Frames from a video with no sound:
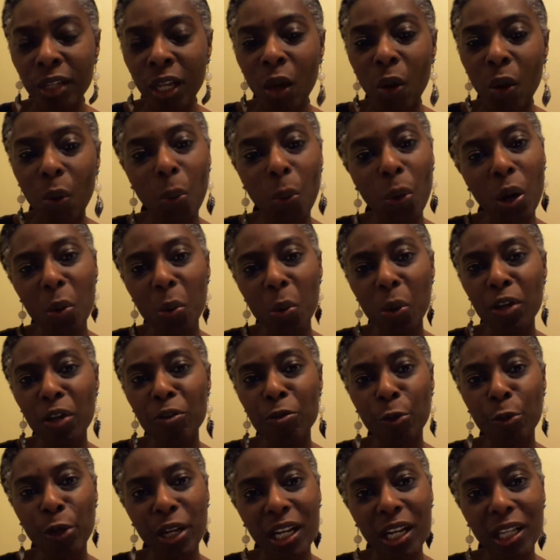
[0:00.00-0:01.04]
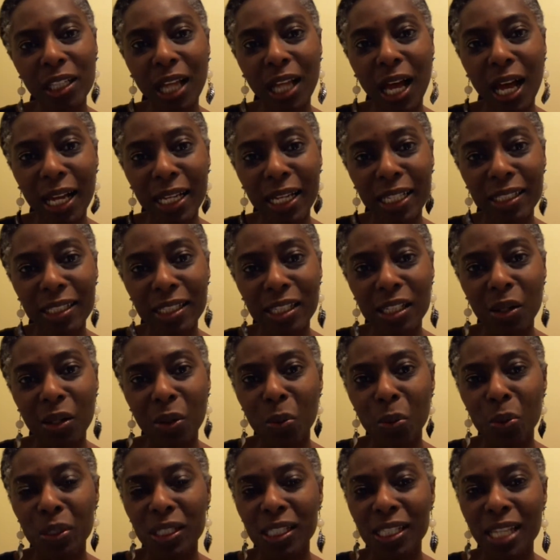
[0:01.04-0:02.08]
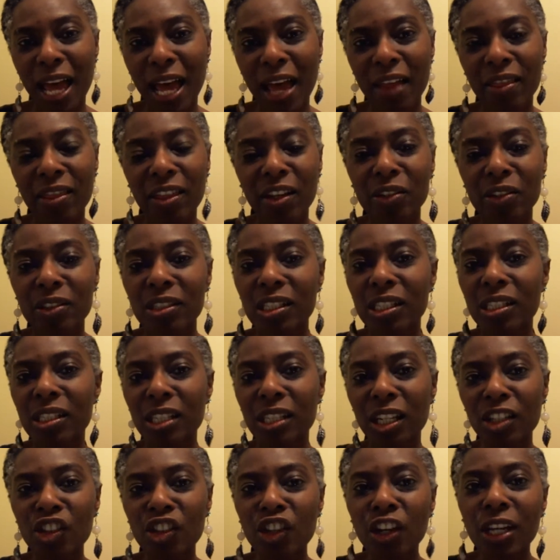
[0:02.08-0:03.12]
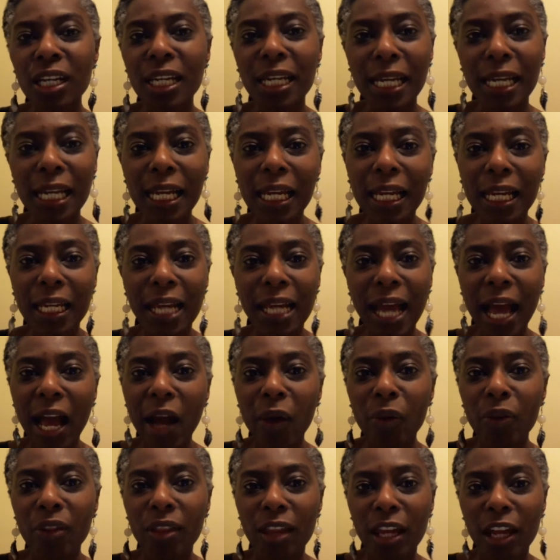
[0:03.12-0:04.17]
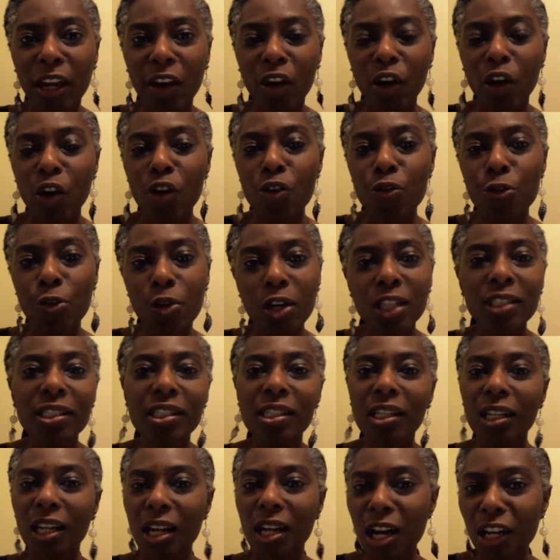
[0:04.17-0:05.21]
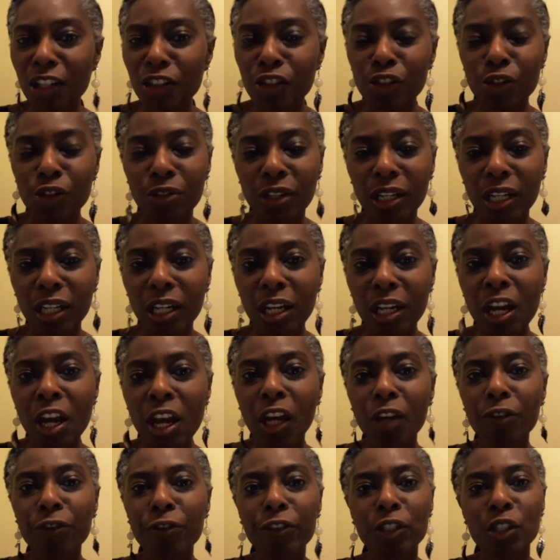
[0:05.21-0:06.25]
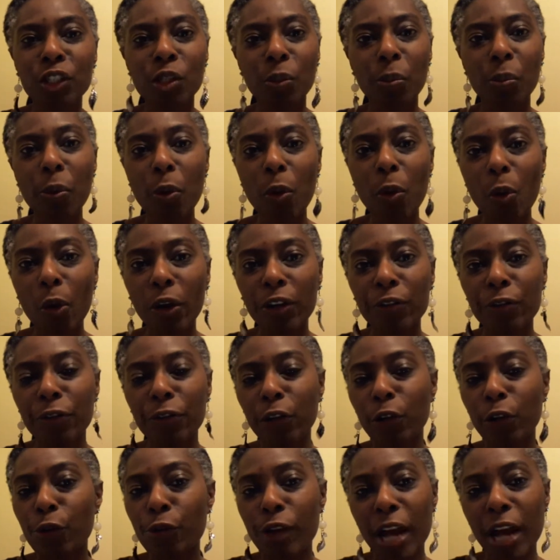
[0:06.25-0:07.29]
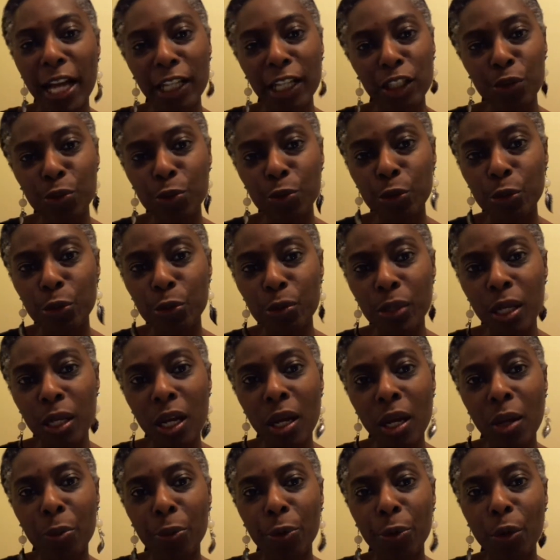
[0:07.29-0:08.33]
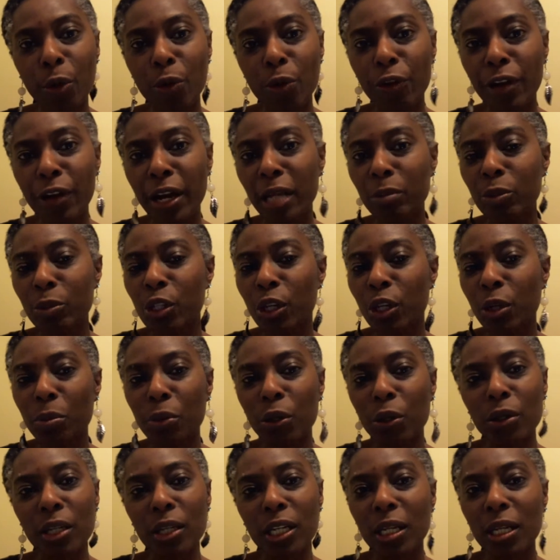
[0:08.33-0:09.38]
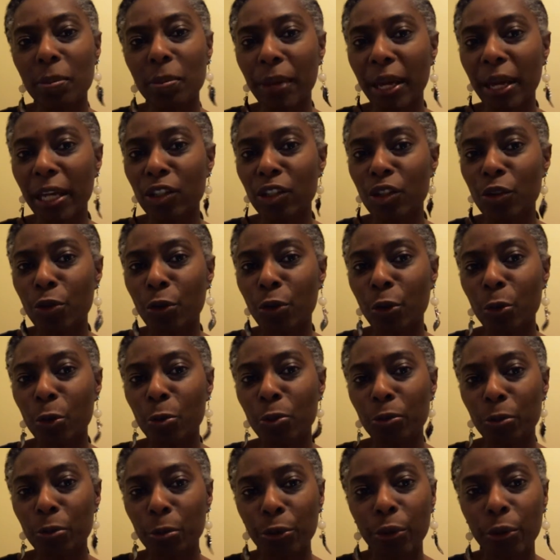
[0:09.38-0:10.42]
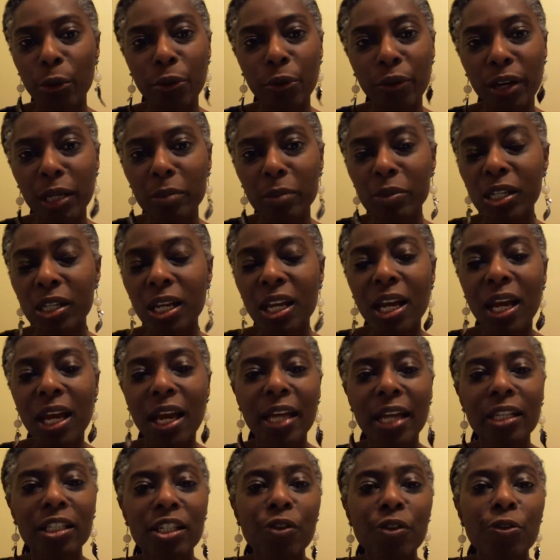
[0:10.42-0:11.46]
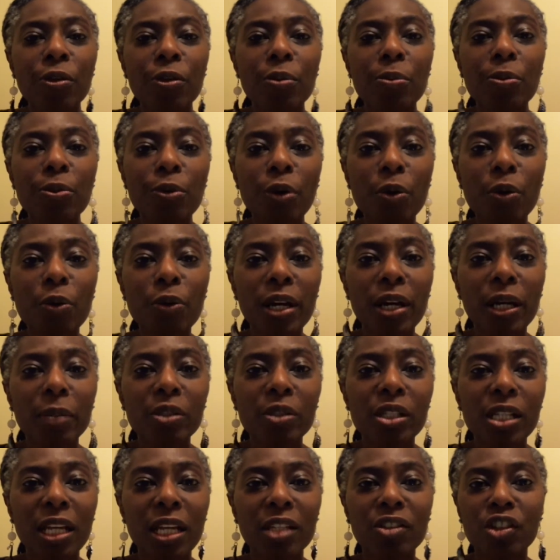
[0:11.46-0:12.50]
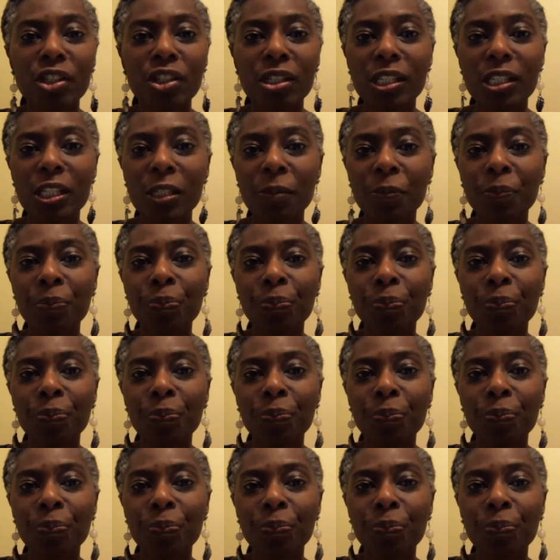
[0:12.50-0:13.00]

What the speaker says: What we realized was that there's such a need out there across the country for support for grassroots programs, community-based programs, and different programs that just